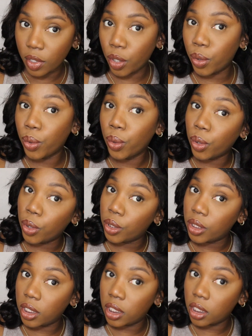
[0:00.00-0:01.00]

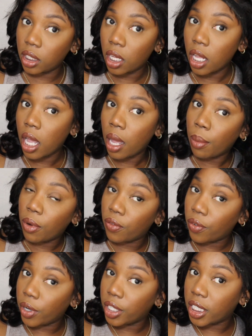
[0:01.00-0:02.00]
cools
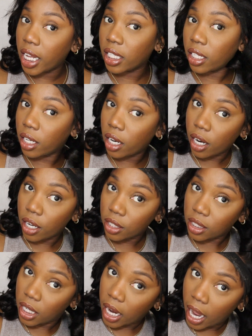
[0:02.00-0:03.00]
before you take the
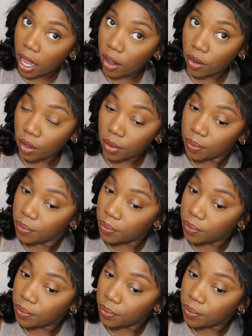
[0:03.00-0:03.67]
curls down.